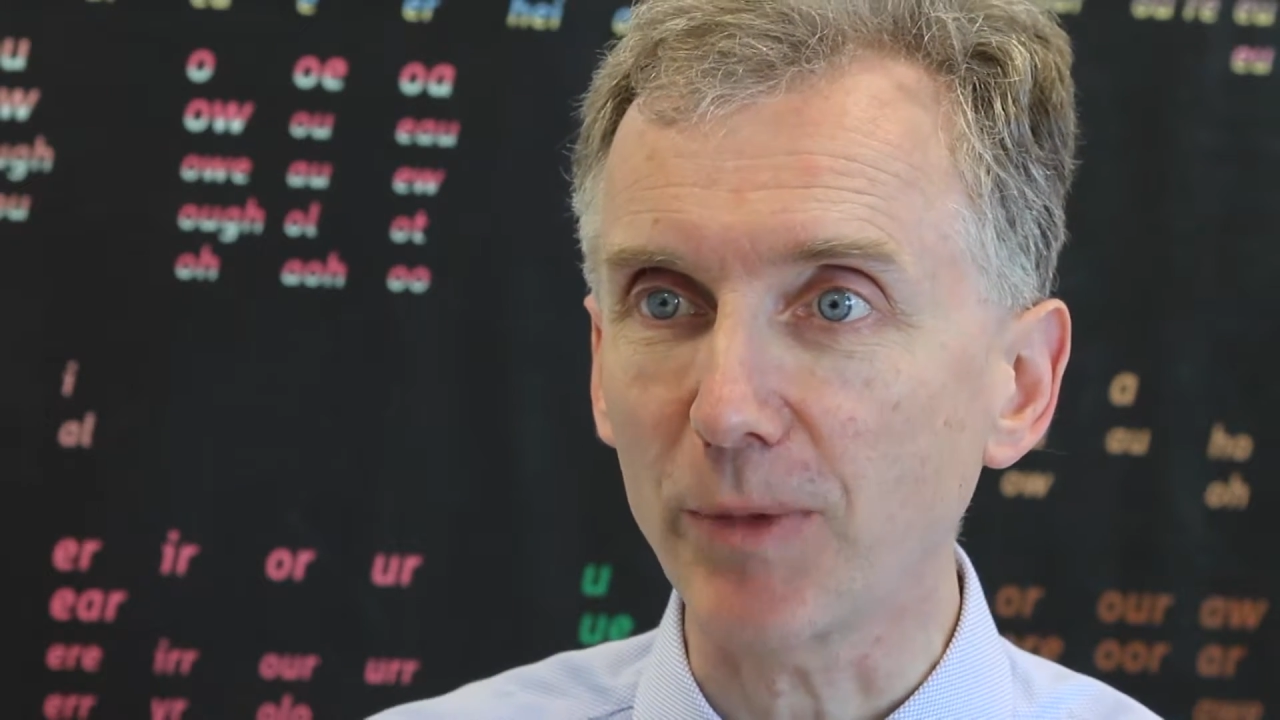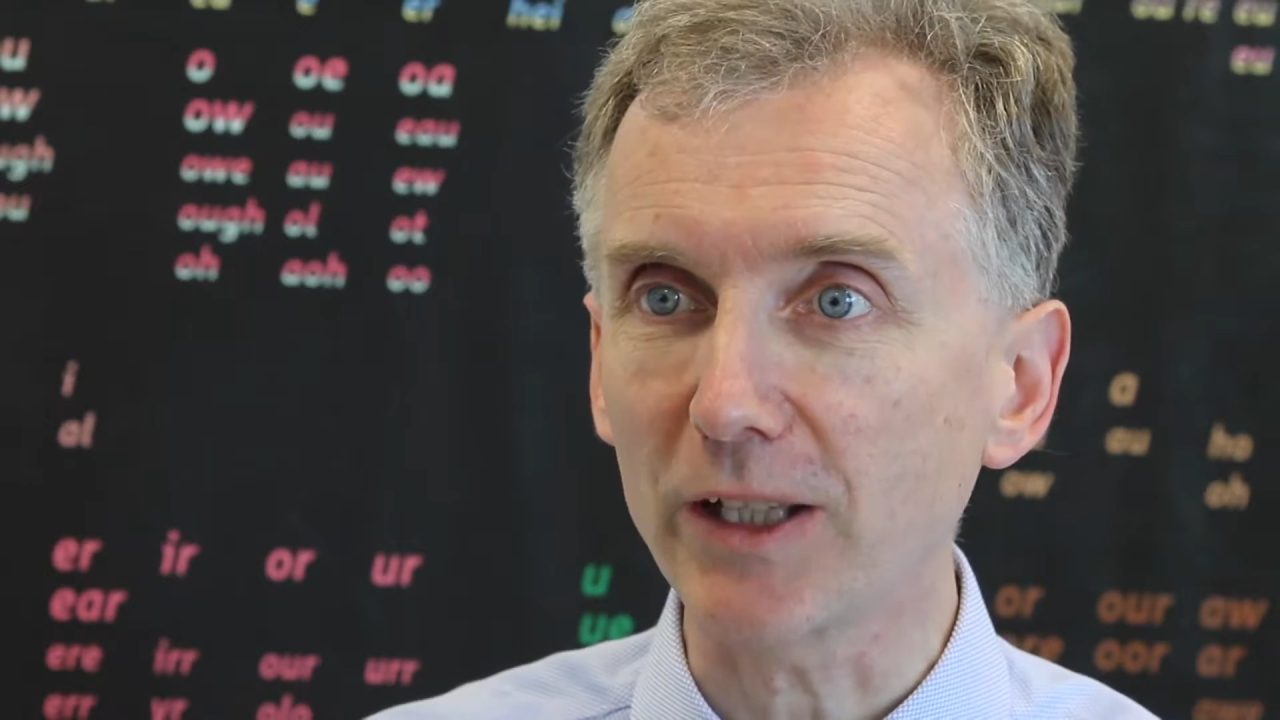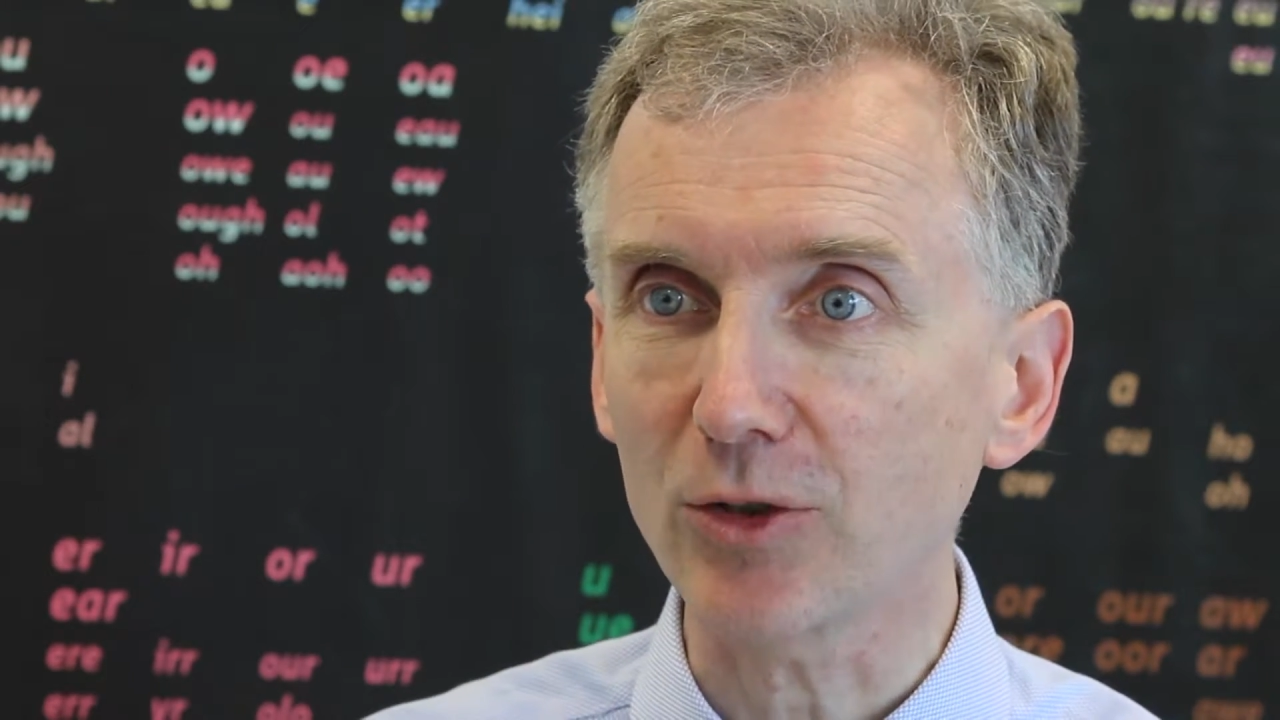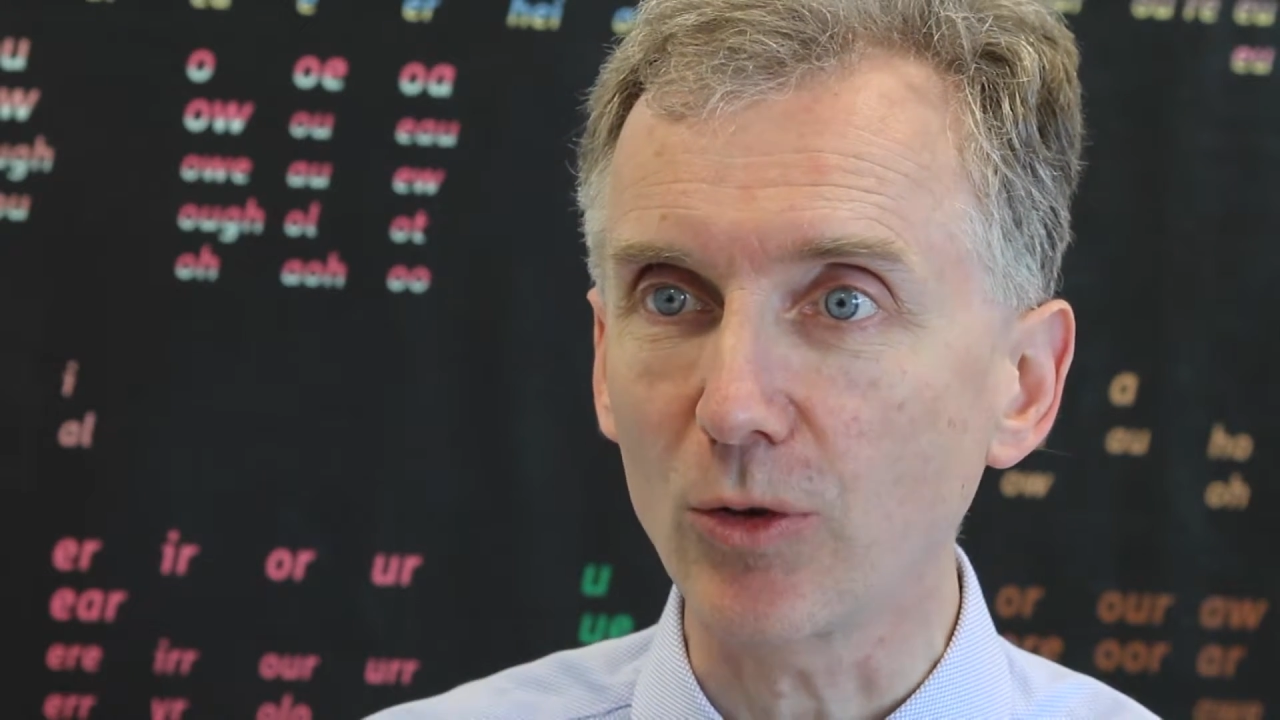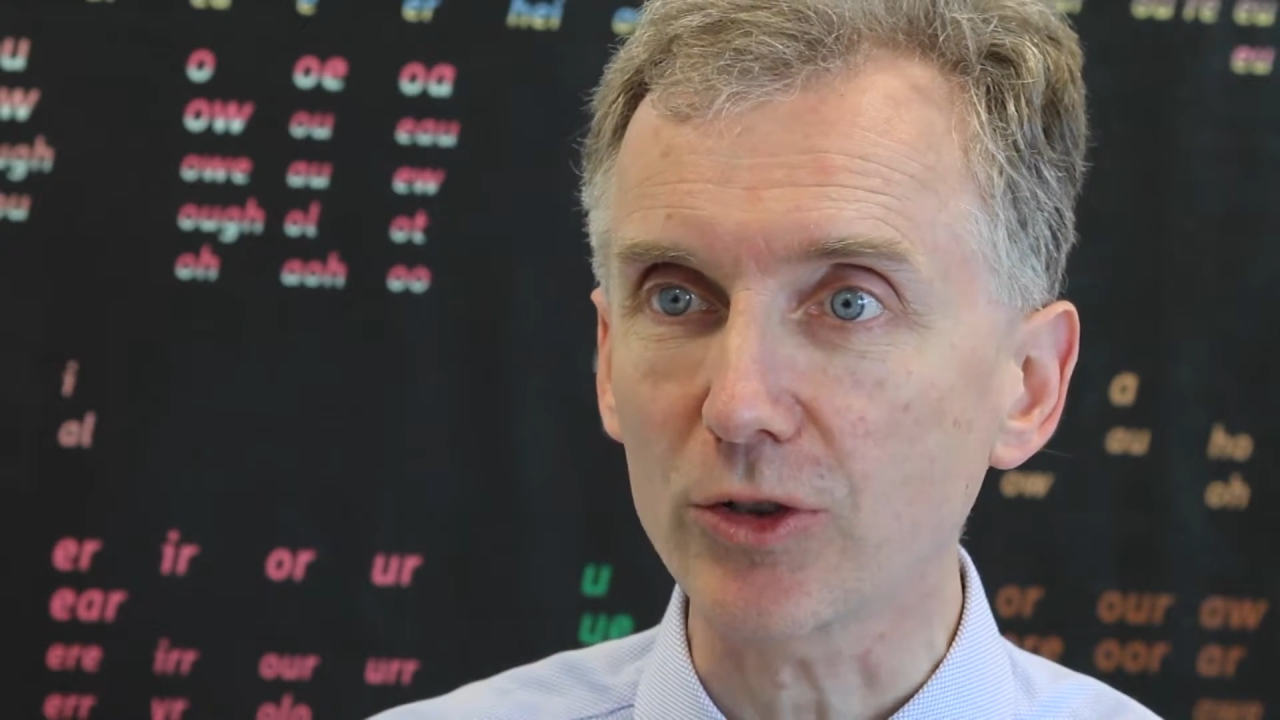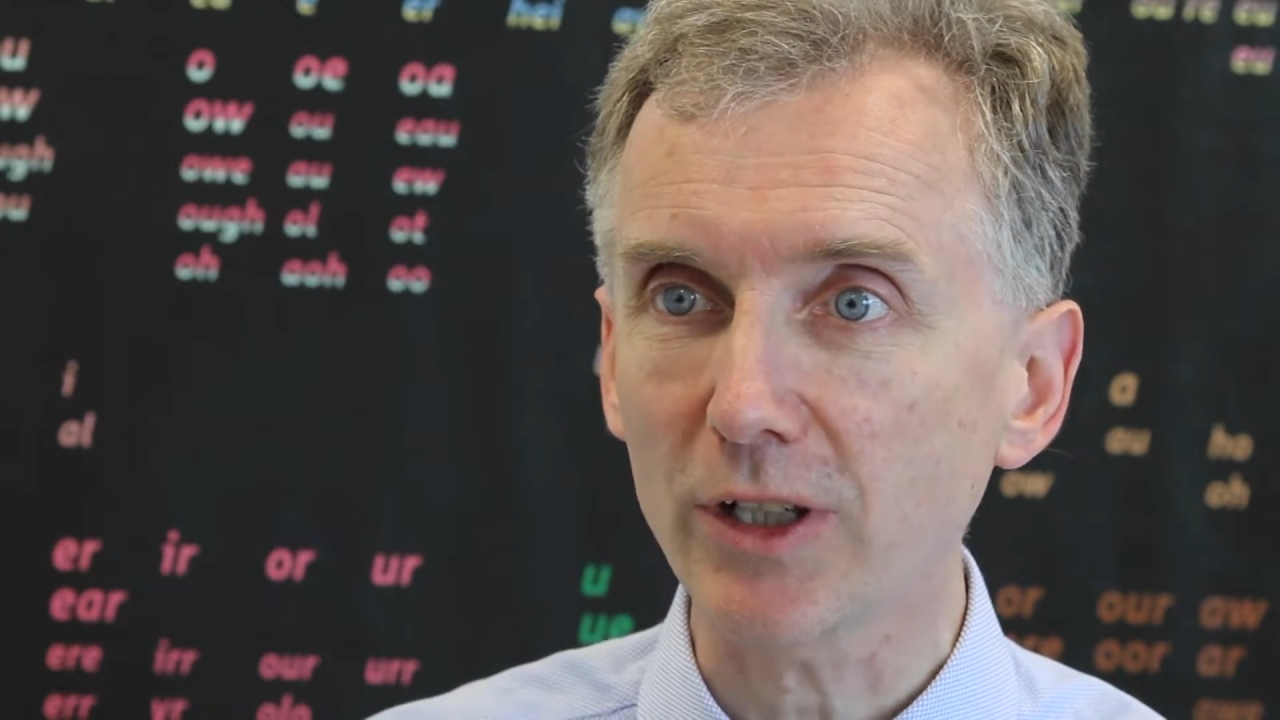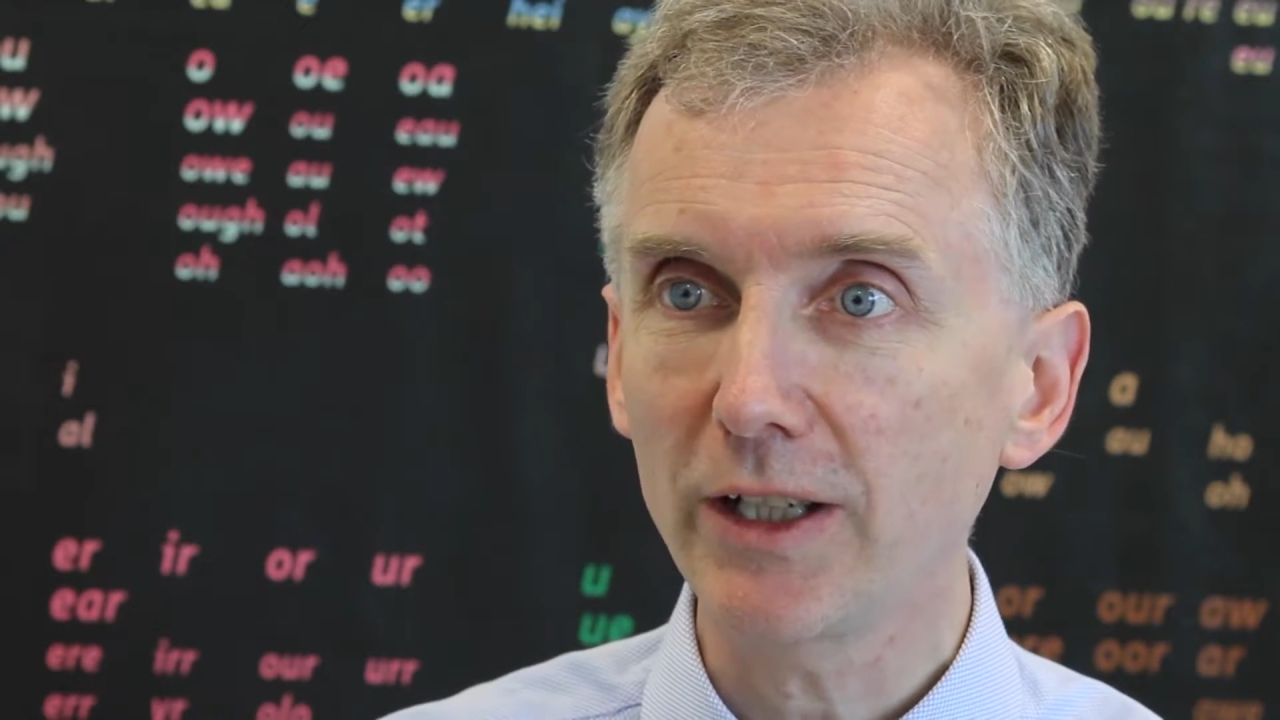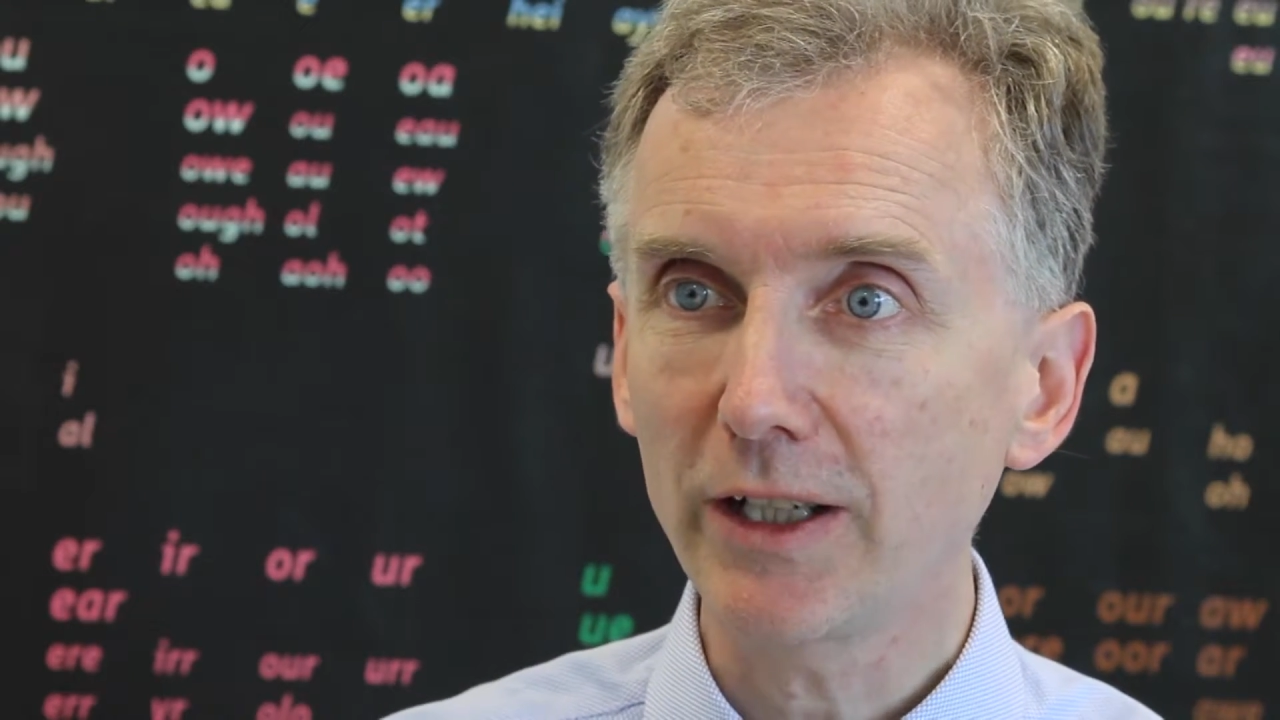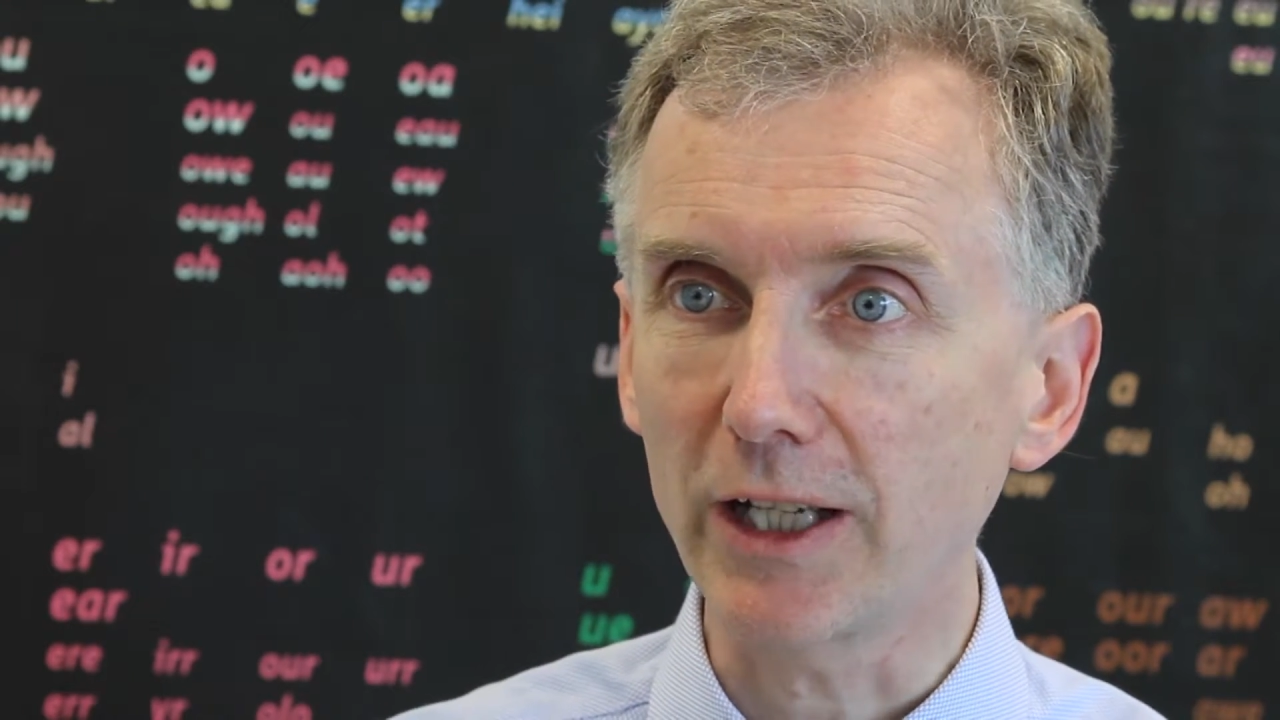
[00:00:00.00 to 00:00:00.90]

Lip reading: being taught